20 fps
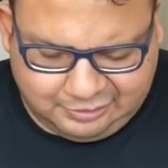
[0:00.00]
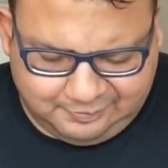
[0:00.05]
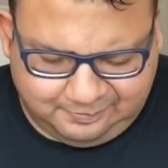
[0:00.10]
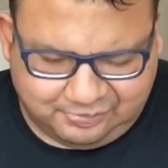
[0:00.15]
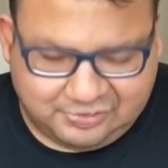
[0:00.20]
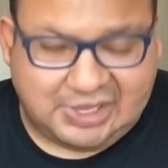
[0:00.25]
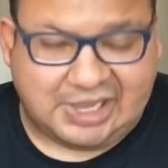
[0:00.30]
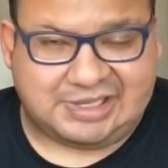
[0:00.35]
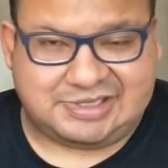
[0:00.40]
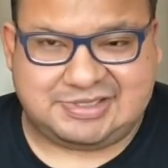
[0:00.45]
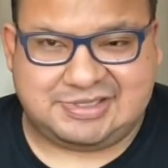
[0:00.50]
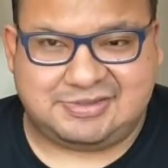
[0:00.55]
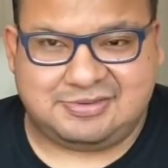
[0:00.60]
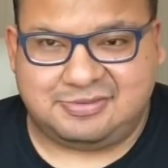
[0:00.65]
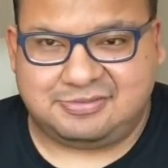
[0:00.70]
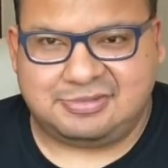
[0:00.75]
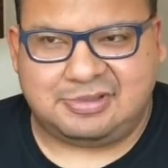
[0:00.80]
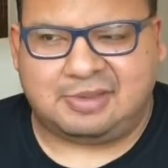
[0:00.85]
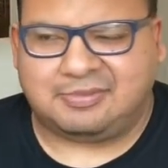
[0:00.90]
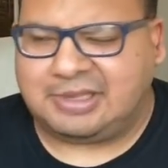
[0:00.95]
Yes.
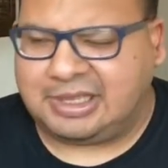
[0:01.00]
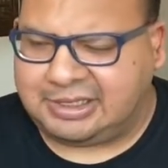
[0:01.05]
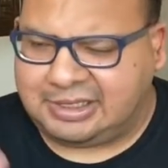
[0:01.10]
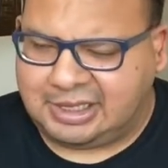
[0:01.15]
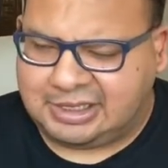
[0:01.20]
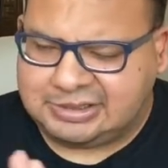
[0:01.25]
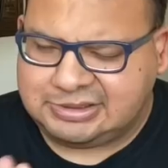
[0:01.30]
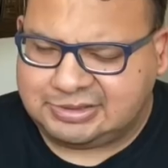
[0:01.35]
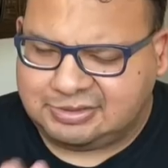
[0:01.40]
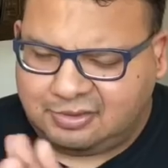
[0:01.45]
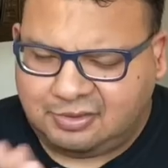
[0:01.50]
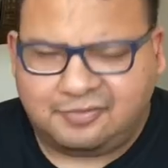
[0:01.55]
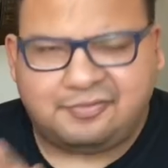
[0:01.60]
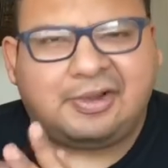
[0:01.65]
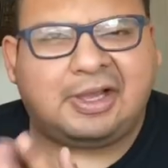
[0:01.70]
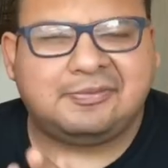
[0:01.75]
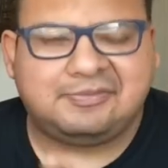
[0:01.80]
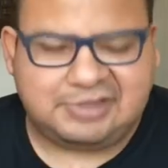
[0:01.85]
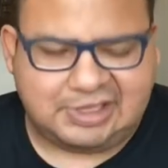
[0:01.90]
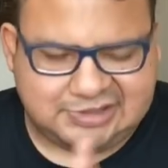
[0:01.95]
I'm like, yes, all
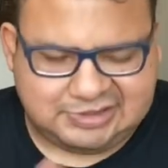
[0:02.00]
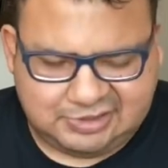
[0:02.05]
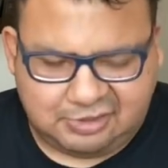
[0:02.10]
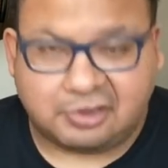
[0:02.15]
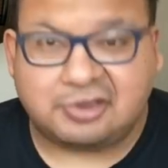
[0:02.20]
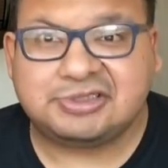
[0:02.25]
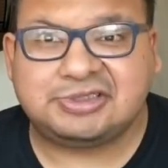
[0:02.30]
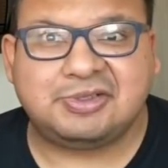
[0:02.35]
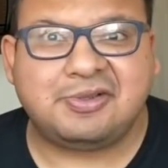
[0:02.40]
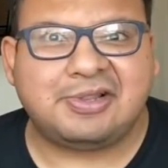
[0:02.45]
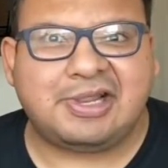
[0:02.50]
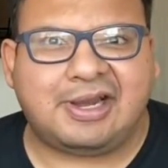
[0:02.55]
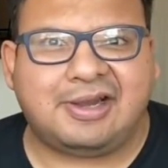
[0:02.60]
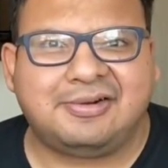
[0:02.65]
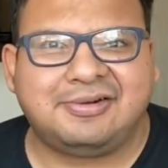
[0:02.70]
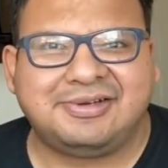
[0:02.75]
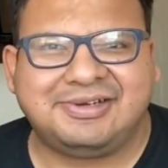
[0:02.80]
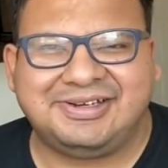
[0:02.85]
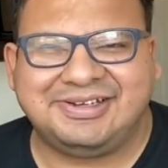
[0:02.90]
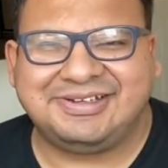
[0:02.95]
5. Yes, they're all still
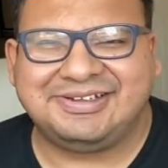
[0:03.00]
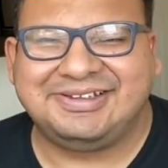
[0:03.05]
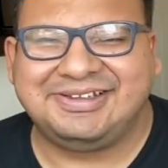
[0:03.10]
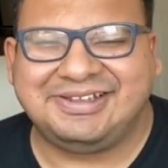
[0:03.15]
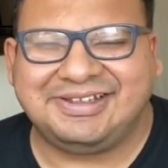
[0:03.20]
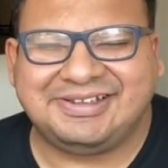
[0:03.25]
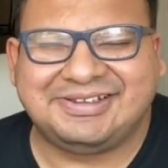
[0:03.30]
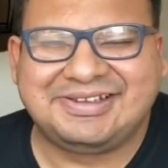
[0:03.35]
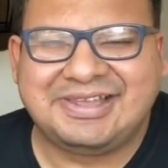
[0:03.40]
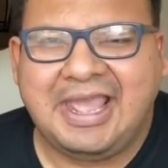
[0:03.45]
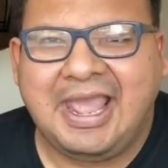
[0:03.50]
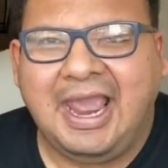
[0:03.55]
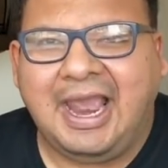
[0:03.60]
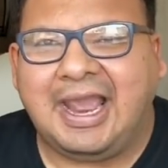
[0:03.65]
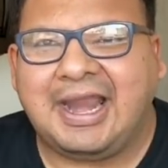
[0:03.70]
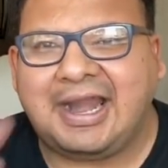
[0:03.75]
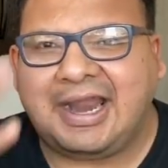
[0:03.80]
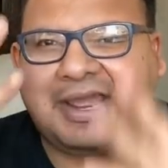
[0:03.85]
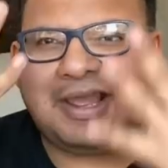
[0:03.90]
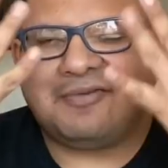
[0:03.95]
there.
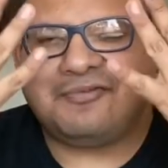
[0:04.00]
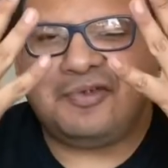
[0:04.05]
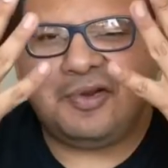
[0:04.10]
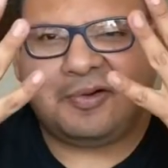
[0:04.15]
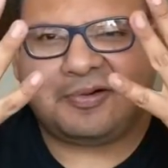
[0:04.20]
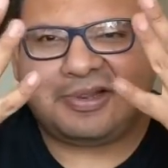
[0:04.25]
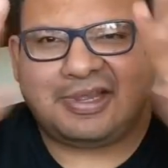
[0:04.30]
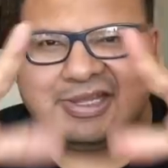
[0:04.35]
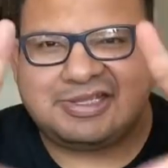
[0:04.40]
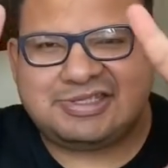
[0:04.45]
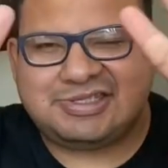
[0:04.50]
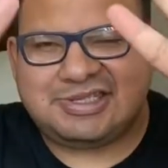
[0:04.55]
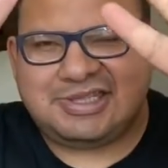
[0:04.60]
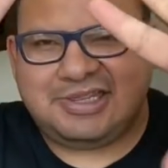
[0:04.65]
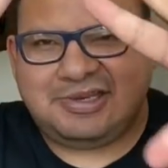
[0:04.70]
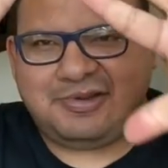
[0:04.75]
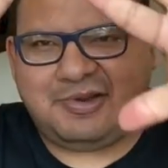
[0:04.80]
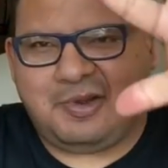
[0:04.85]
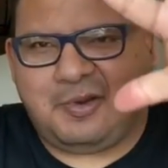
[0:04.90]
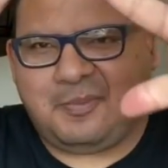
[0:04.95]
And I have no
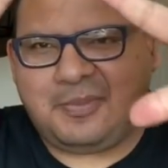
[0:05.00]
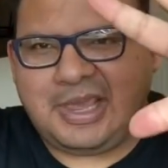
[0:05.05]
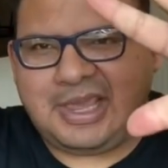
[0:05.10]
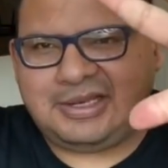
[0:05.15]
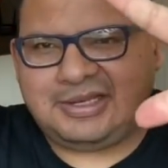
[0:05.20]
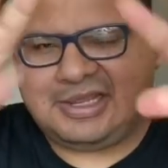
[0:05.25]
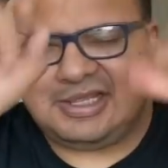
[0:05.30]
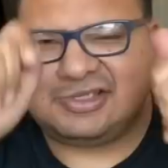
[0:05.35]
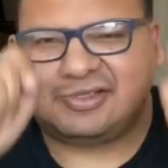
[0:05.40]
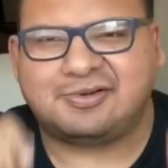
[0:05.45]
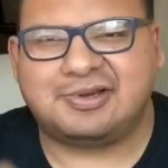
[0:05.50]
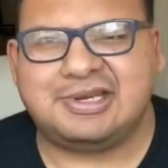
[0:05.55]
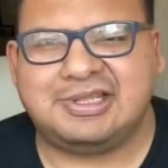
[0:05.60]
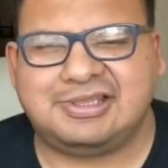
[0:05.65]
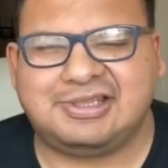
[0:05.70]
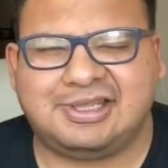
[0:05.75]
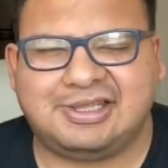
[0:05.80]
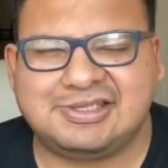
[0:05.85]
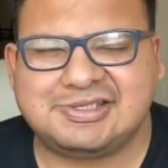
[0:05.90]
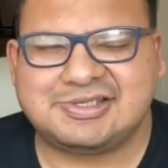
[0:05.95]
cutsy, no band-aids or
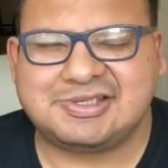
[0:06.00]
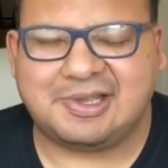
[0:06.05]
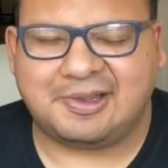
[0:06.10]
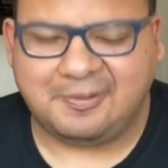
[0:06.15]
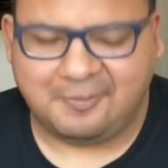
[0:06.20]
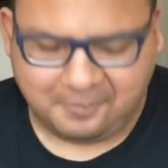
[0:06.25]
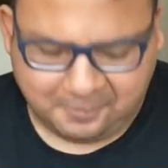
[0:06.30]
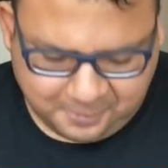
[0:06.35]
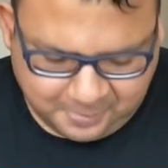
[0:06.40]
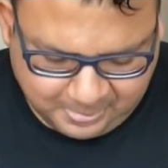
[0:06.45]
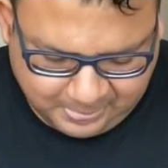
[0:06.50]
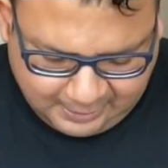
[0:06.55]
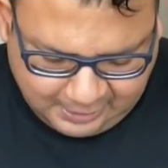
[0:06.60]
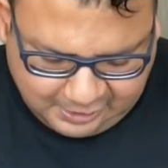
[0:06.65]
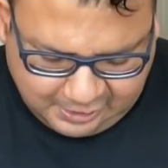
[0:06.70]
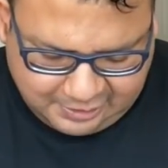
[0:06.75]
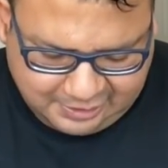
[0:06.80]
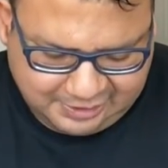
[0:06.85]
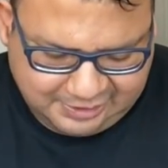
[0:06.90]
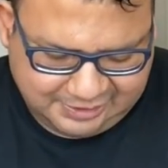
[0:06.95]
anything. So,
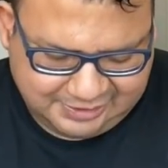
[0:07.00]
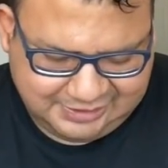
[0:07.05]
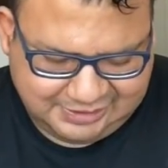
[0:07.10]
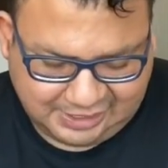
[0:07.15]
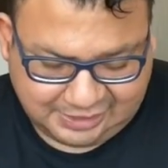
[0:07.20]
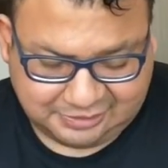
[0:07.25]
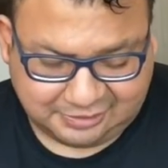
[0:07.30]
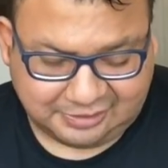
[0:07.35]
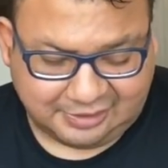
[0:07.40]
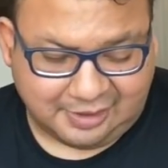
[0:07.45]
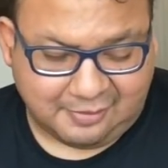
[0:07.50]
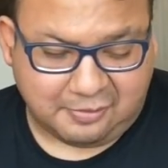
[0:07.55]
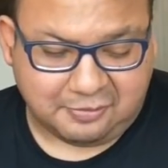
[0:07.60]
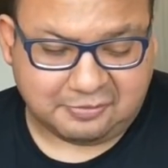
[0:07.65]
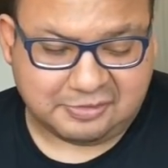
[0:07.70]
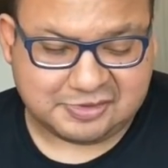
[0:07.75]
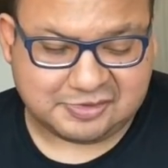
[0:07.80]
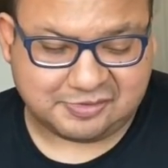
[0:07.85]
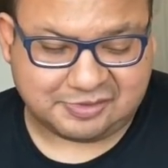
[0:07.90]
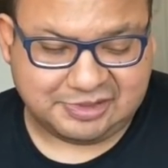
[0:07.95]
all right, I thought that
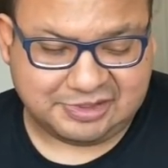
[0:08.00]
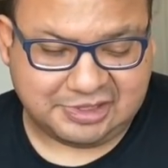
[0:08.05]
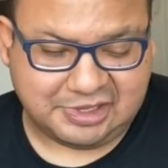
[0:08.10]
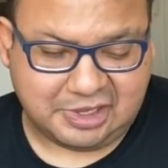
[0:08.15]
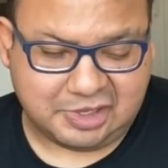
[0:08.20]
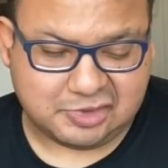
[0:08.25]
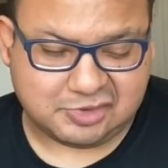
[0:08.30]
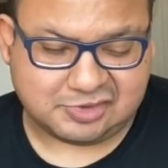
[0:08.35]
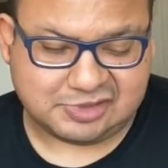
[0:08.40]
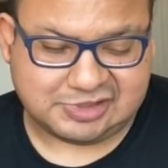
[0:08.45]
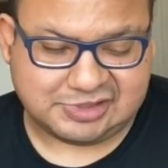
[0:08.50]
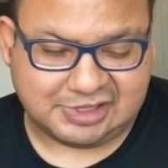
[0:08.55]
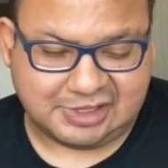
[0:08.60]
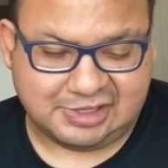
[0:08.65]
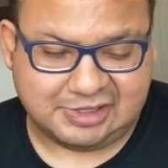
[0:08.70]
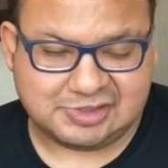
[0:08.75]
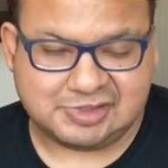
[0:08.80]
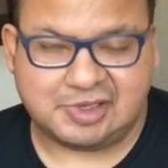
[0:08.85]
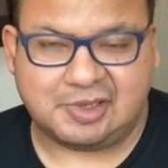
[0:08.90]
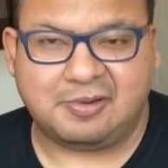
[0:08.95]
one was really
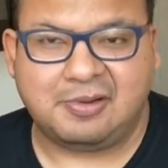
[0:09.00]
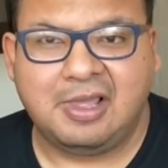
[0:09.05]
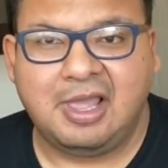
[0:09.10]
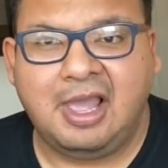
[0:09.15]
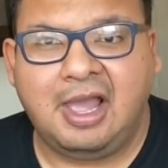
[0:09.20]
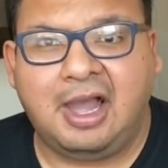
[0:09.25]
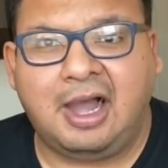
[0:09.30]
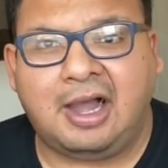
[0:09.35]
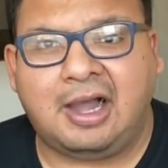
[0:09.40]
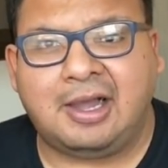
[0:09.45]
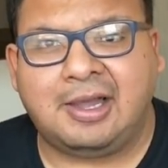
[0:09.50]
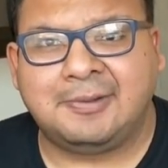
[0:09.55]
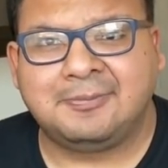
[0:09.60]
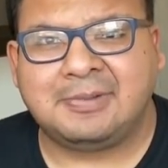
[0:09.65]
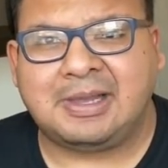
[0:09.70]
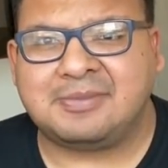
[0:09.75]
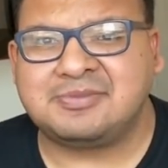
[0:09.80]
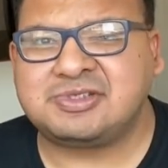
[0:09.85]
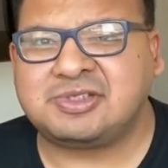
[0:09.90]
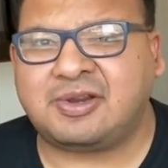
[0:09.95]
interesting. So,
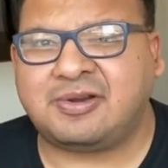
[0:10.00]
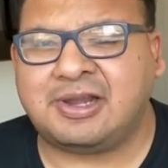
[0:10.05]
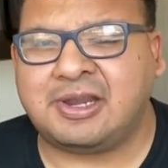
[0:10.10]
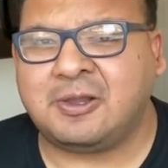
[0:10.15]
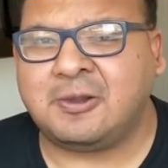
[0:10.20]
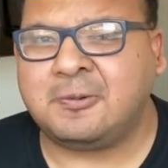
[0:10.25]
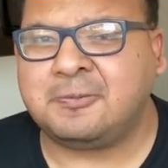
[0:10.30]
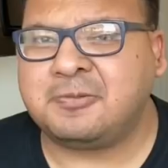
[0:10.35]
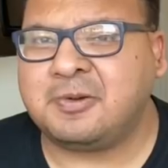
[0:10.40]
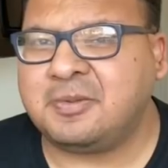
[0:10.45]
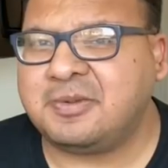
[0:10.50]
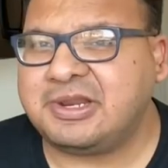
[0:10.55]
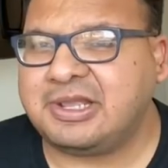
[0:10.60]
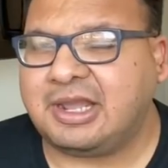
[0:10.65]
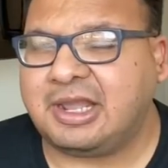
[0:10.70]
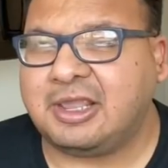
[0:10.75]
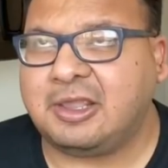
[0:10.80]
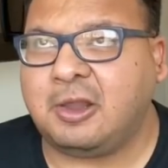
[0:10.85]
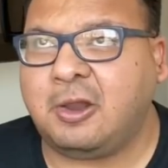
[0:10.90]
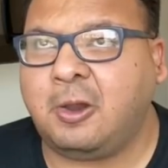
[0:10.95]
I'm sorry.
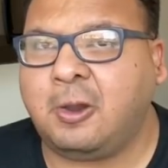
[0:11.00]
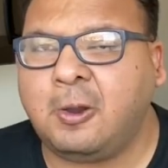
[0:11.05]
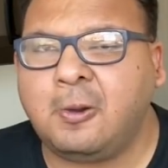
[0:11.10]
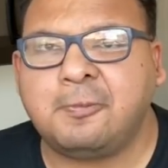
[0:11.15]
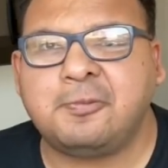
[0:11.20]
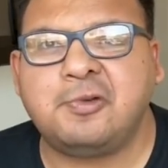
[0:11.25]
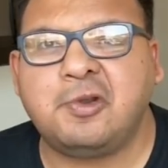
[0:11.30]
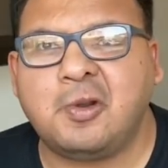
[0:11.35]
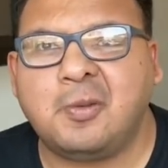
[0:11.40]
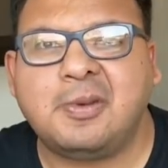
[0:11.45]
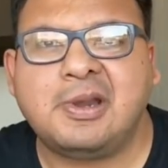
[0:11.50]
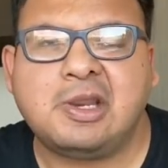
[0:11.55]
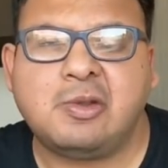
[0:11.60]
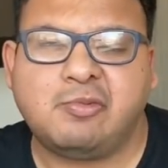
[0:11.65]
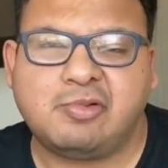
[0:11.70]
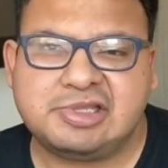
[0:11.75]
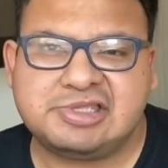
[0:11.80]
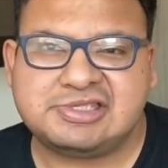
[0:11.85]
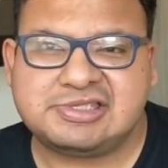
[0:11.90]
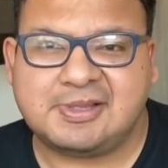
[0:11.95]
I hope nobody
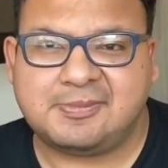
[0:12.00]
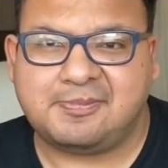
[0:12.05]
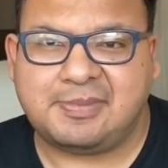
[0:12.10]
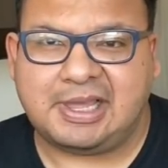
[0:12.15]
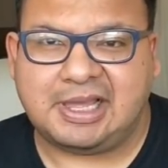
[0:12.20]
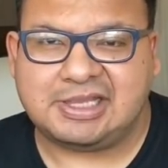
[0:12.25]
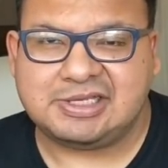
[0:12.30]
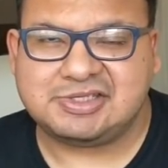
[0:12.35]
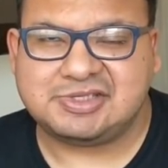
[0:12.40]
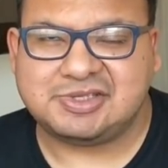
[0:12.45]
wins the bet.